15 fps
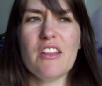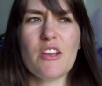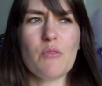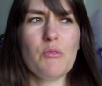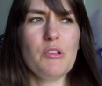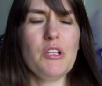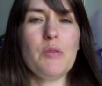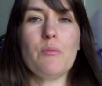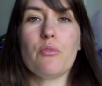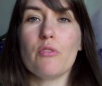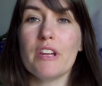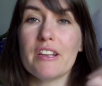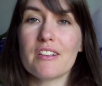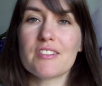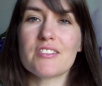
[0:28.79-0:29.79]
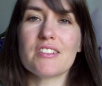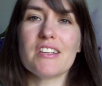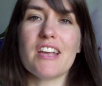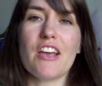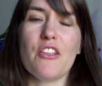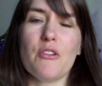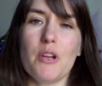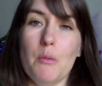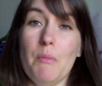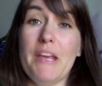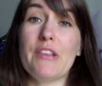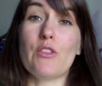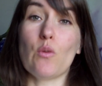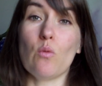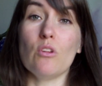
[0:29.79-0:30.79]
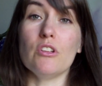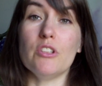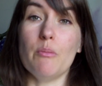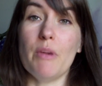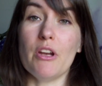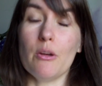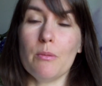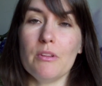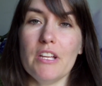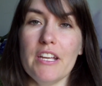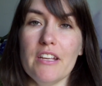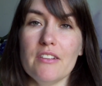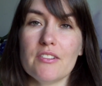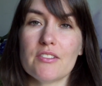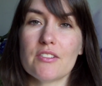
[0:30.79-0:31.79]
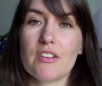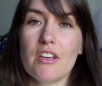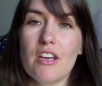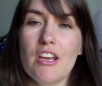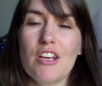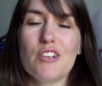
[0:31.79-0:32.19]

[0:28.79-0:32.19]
that really bring us together and make the world a better place.